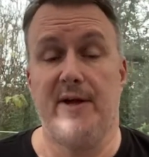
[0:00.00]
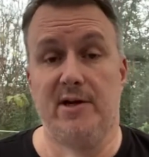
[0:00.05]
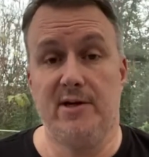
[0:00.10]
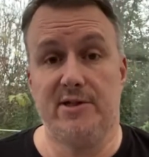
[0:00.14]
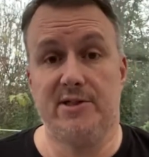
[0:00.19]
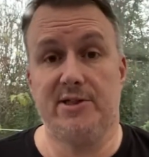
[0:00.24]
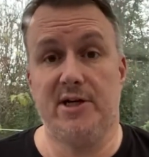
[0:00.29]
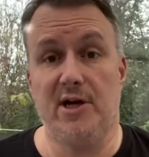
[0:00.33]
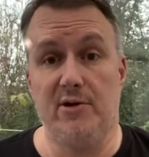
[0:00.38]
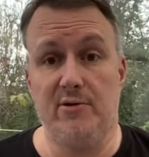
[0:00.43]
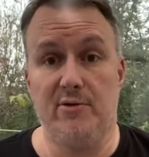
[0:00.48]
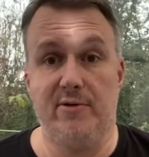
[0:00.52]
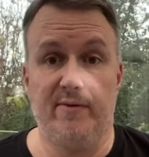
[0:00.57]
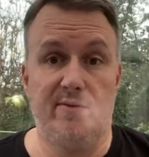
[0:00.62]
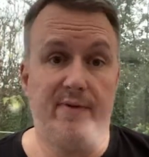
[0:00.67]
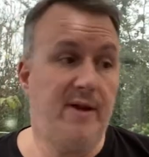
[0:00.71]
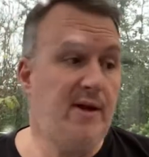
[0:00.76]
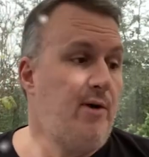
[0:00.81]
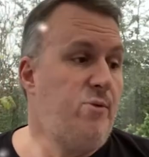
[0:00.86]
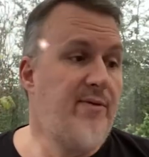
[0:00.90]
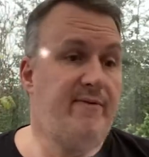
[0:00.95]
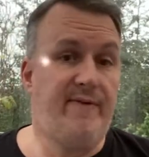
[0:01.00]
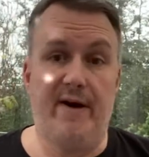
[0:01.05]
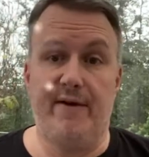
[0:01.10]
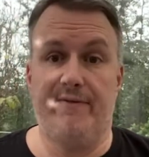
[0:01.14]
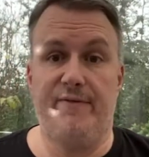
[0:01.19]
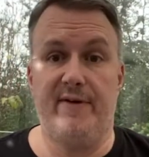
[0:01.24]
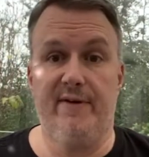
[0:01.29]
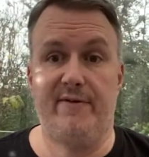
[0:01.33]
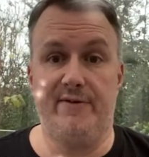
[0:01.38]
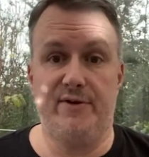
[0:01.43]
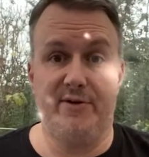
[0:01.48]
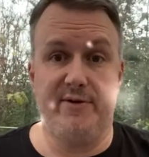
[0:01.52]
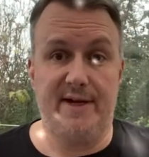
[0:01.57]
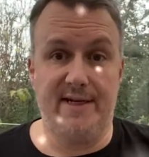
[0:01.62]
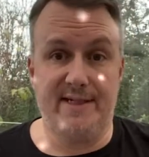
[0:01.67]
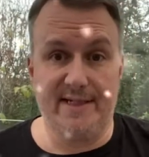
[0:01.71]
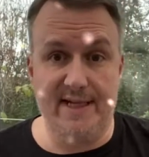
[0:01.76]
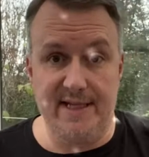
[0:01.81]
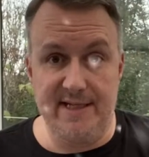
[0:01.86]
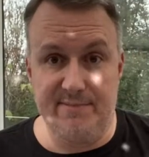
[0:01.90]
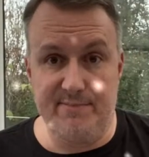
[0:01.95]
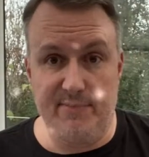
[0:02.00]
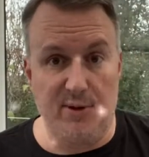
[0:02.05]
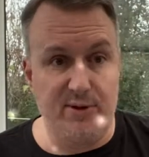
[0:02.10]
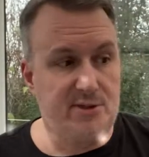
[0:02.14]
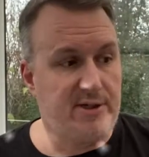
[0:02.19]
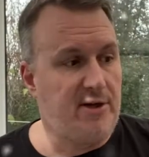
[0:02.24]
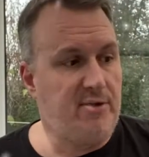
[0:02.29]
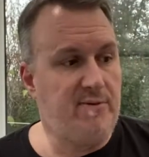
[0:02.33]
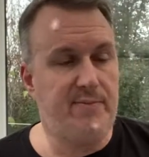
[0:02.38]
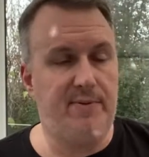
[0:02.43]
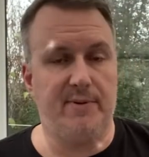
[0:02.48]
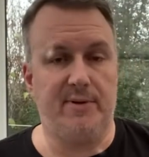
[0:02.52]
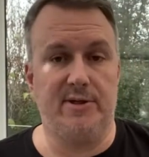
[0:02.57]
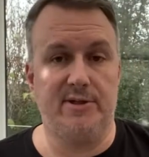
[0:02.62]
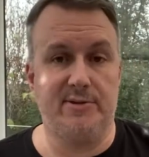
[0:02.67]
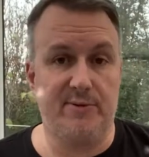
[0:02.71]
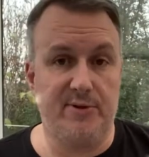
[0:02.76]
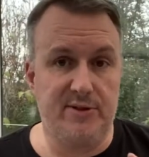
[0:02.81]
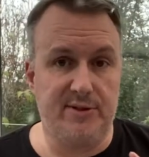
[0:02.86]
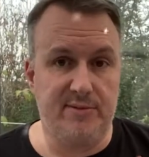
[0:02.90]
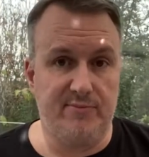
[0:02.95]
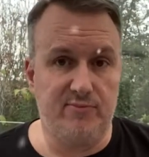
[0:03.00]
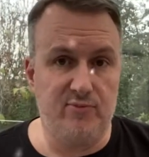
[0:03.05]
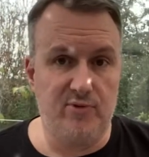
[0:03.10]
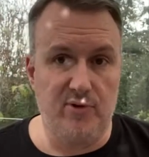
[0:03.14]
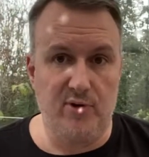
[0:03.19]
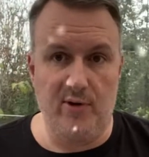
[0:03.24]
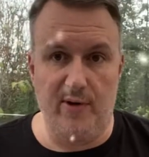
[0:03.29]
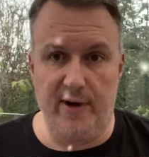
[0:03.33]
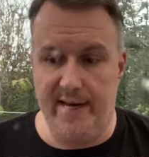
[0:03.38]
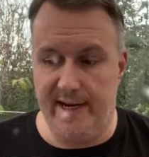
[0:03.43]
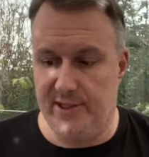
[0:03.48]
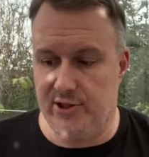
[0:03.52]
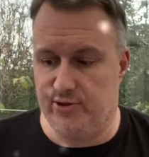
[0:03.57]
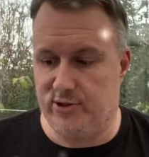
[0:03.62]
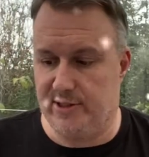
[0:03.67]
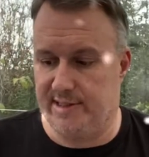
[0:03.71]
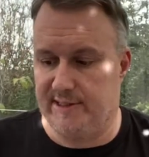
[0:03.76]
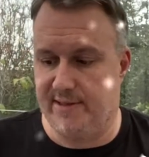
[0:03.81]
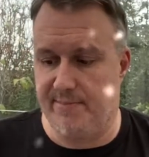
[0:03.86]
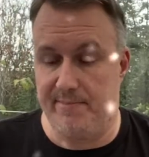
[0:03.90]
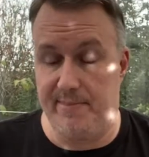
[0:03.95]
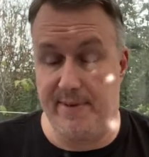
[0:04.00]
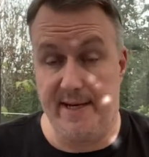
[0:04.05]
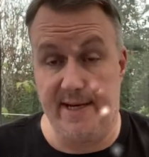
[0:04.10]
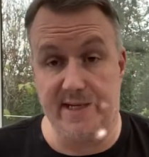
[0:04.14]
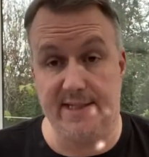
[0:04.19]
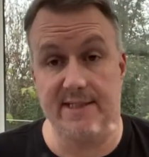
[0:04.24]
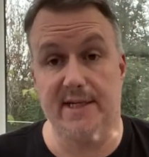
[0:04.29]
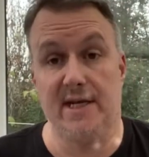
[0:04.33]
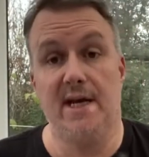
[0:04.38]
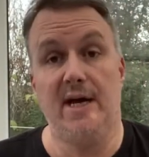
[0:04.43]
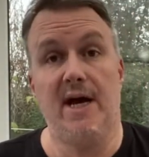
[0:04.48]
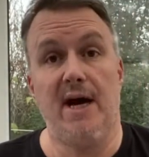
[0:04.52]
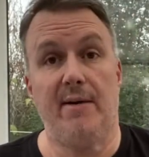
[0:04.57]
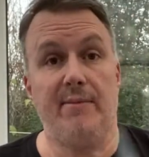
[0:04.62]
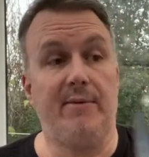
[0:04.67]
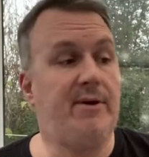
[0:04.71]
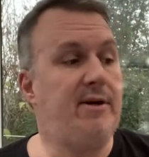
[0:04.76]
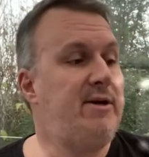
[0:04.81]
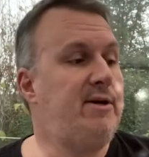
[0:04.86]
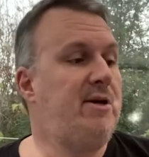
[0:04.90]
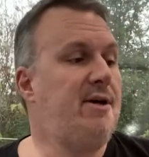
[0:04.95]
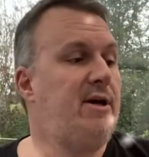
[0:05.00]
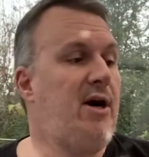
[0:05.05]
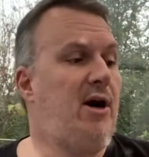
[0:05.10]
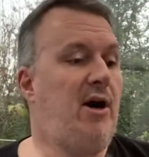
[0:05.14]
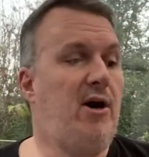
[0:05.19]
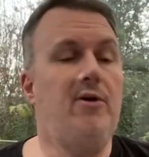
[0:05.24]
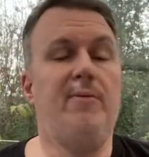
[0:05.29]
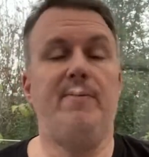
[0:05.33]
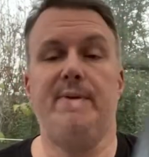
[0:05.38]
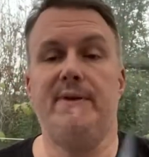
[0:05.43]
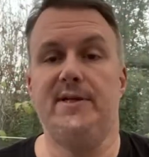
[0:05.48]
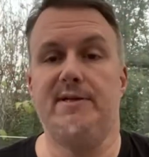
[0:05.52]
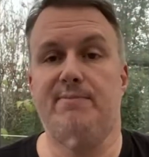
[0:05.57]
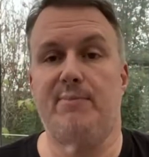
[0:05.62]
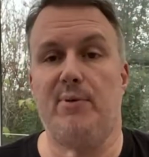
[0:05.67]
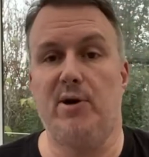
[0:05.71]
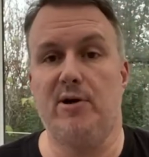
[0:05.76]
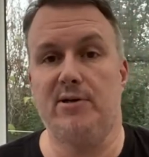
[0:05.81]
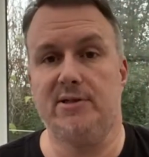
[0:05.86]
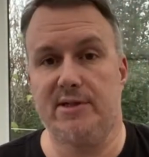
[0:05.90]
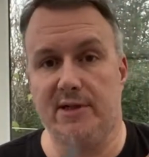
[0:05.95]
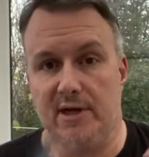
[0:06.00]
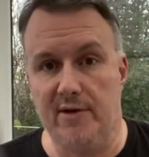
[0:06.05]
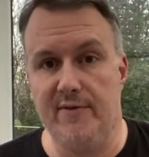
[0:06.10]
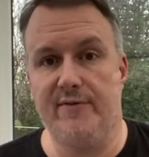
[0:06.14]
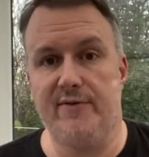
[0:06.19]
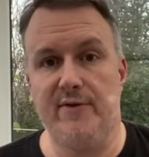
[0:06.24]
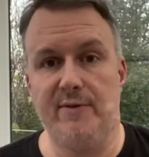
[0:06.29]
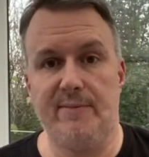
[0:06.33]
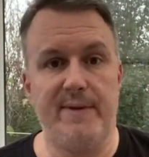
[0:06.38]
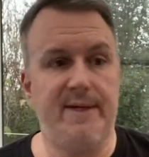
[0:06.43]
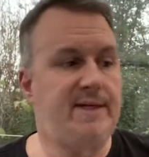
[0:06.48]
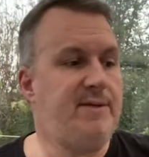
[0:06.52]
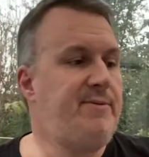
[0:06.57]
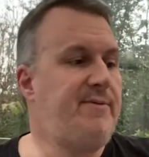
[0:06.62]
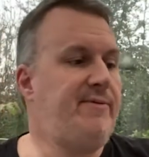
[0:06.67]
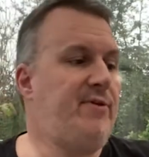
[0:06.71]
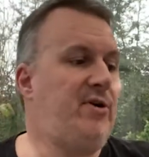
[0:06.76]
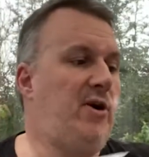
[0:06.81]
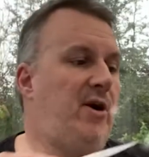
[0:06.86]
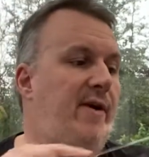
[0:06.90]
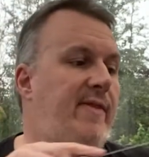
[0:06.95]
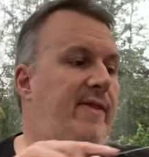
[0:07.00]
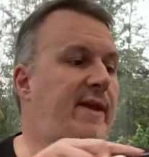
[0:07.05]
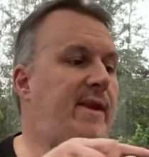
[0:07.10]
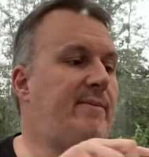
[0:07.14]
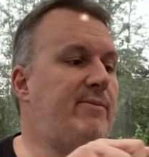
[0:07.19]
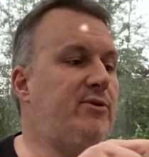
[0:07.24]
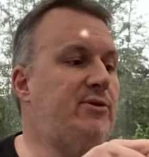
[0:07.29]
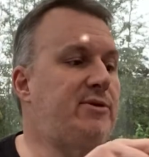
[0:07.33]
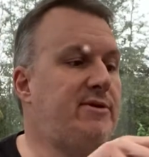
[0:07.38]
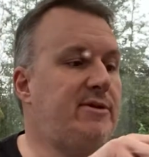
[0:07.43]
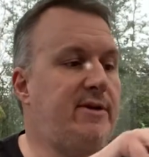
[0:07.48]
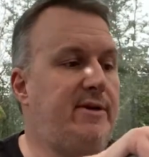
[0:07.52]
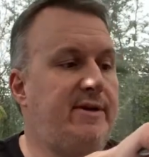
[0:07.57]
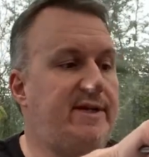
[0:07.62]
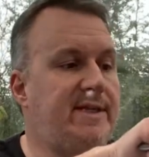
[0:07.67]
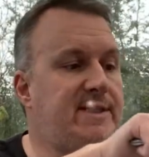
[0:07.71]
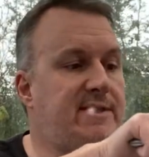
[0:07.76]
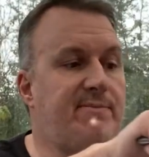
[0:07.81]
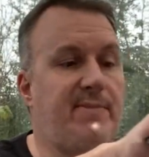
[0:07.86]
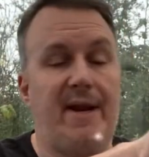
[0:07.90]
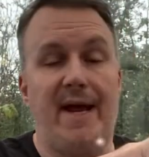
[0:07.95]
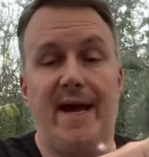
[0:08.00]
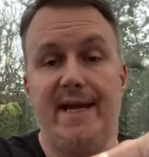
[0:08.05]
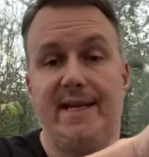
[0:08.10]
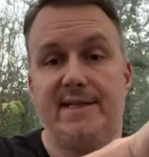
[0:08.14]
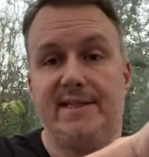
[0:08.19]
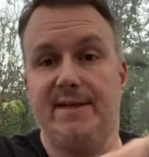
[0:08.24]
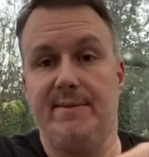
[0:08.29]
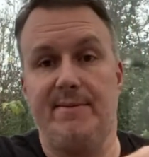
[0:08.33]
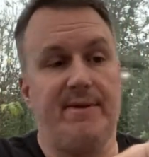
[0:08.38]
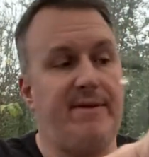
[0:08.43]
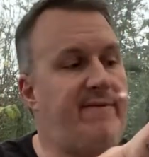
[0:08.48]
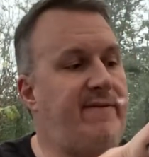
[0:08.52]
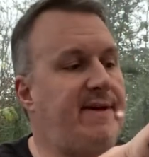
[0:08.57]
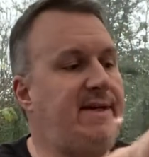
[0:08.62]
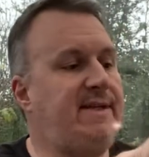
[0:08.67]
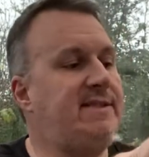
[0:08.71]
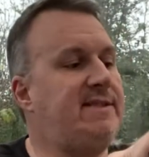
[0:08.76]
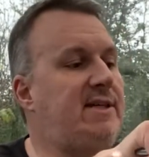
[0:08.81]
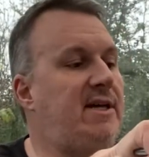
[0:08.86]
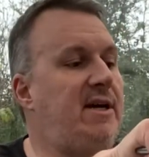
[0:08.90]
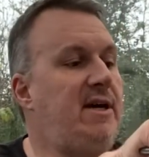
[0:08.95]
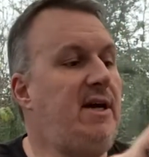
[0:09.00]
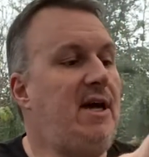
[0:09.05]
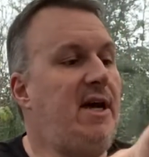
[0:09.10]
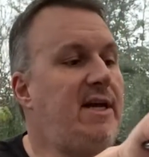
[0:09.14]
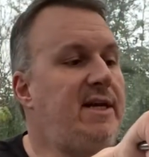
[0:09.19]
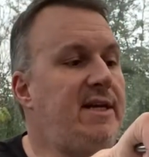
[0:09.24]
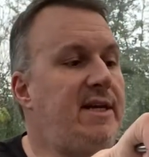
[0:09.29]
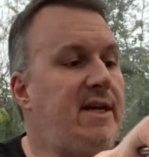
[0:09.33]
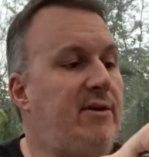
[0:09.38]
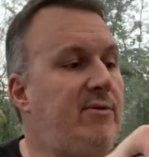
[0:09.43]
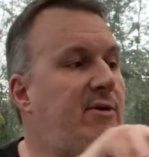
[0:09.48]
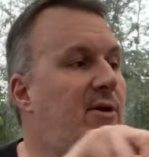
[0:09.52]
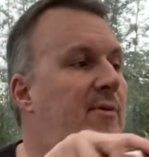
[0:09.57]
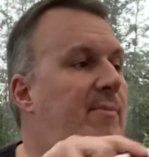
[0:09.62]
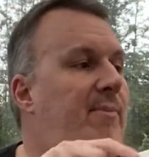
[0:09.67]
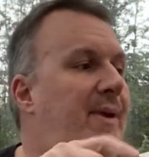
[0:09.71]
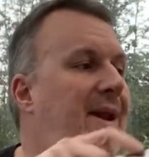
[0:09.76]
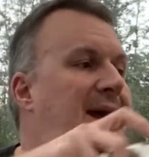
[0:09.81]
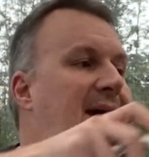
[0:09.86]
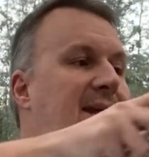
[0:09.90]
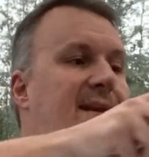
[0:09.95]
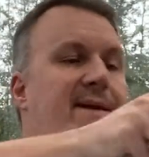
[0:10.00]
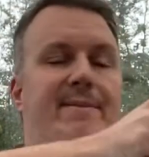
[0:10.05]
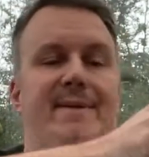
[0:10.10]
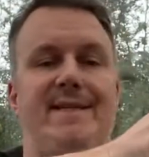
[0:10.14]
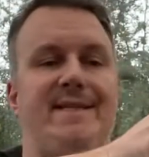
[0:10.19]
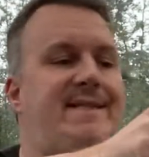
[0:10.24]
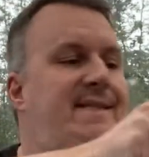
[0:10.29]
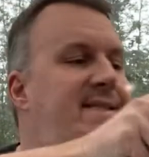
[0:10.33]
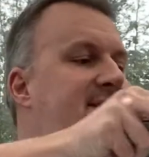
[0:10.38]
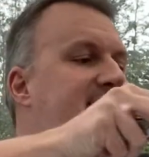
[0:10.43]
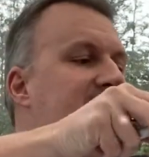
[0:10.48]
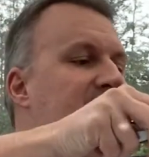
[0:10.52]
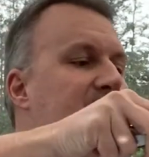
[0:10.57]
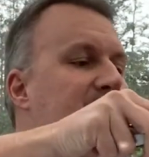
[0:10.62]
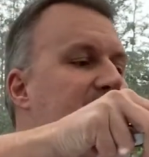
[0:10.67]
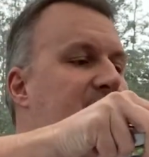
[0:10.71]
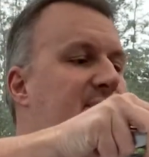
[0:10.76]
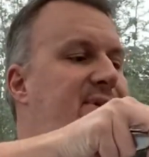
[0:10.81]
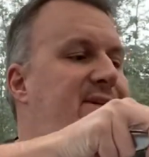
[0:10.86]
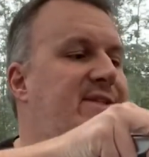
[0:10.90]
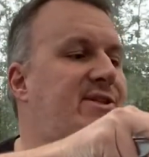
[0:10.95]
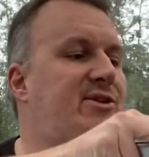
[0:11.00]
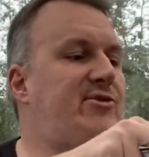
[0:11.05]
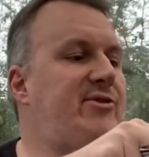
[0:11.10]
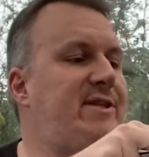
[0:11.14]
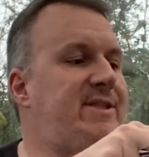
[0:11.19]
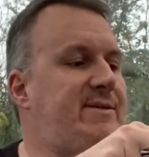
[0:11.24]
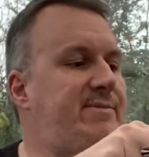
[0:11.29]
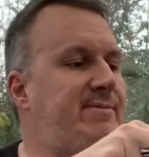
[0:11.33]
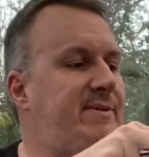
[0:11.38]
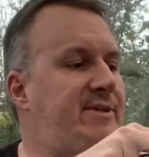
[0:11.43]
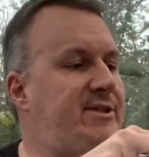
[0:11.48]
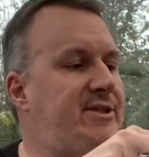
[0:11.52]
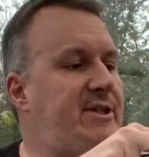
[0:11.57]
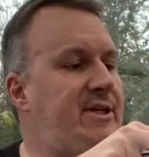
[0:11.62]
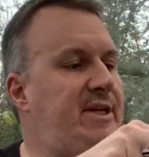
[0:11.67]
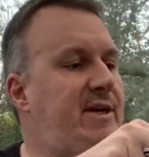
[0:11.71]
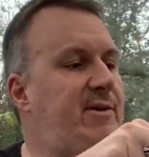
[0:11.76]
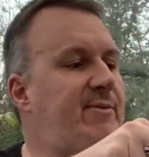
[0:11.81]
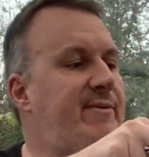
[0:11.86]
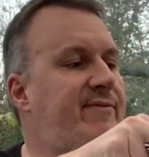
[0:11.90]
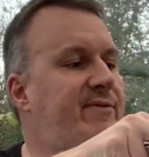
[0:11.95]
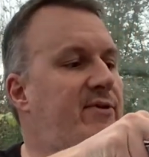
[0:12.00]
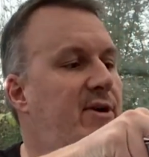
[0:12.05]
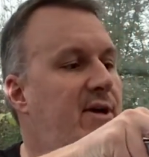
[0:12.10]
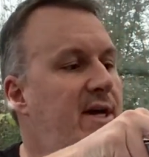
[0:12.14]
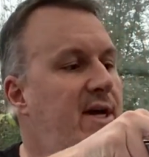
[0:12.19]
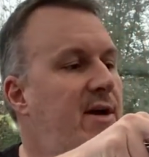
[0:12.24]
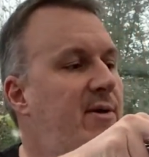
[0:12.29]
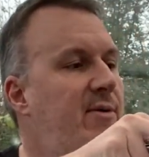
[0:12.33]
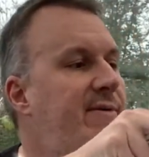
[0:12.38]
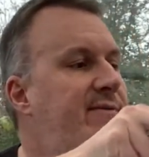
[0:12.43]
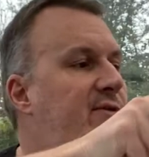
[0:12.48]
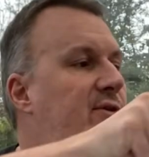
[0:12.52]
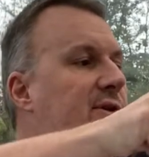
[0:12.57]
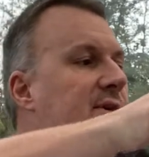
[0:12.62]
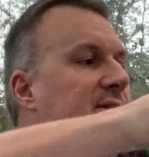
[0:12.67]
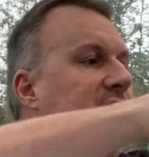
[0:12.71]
So without further ado, let's get this box open because we've got some quite interesting beers. I'm going to open this box, go through the beers we've got, and then I'm also going to explain some of the things that, you know, we've got planned. I mean, it's December, it's Christmas, you know, we've got to